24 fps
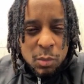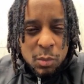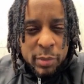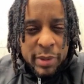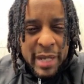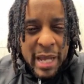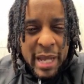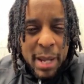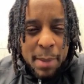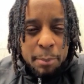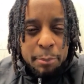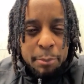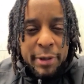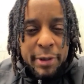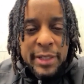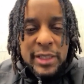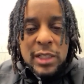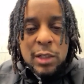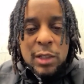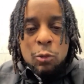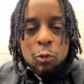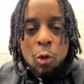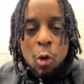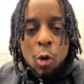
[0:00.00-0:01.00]
We got
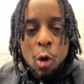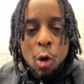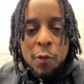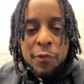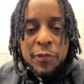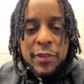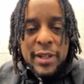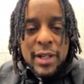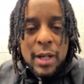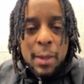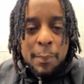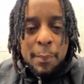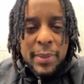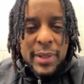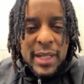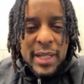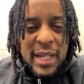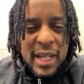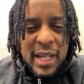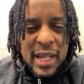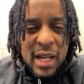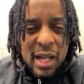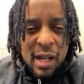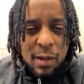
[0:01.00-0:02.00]
Bridget Roth in up in
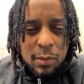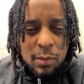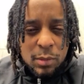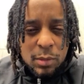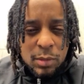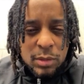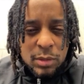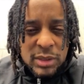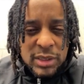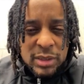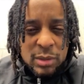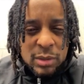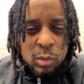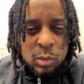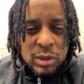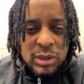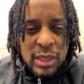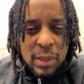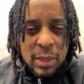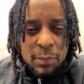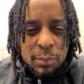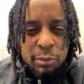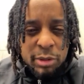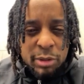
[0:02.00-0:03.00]
here.
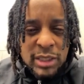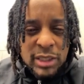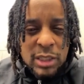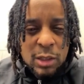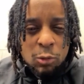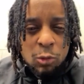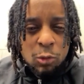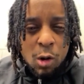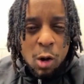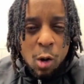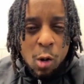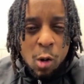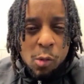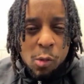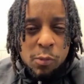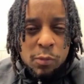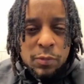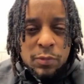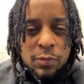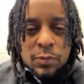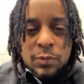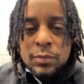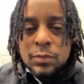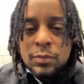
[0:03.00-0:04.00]
What's up, Bridget
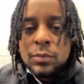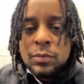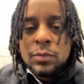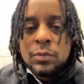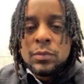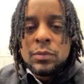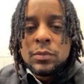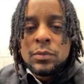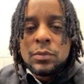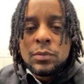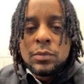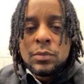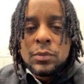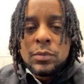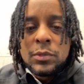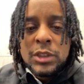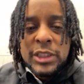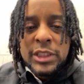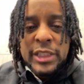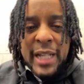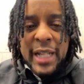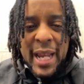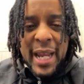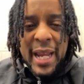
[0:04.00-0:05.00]
Roth?
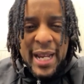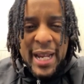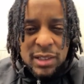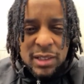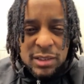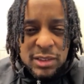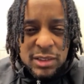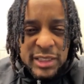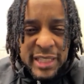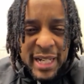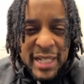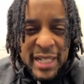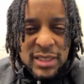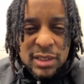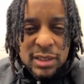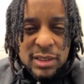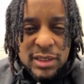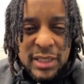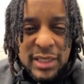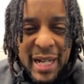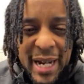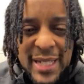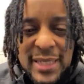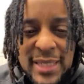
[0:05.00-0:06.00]

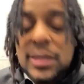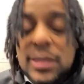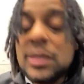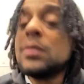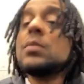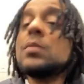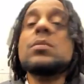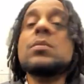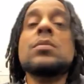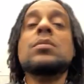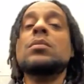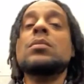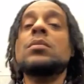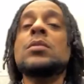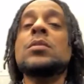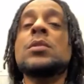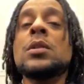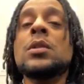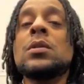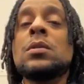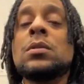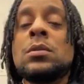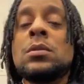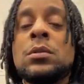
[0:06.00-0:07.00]
Jason Tyson.
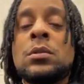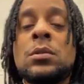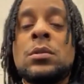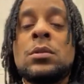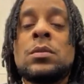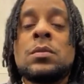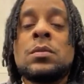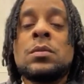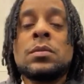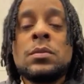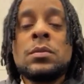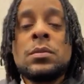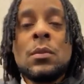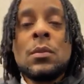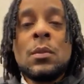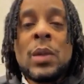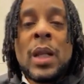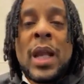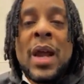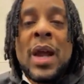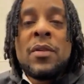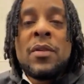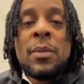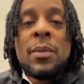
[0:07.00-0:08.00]

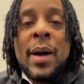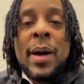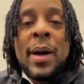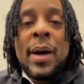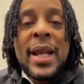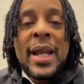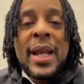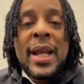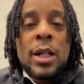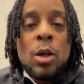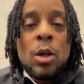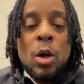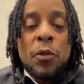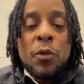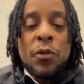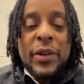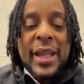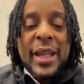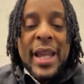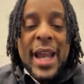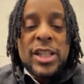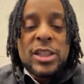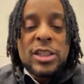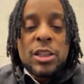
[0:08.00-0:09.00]
Everybody hit the
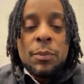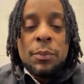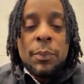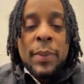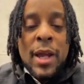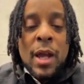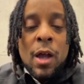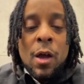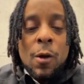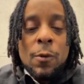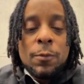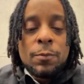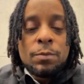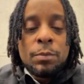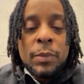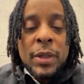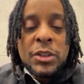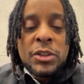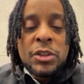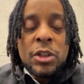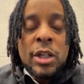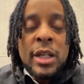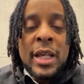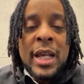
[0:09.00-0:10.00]
notification bell.
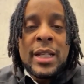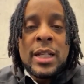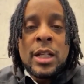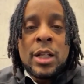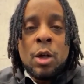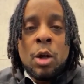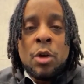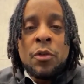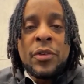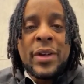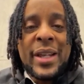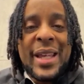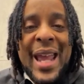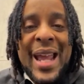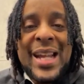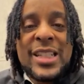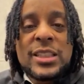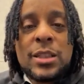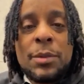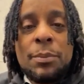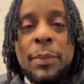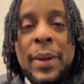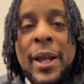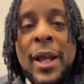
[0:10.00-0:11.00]
Make sure you hit the
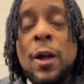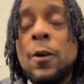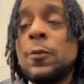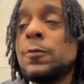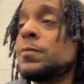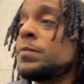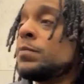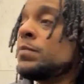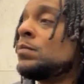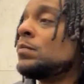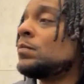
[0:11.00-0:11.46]
notification bell.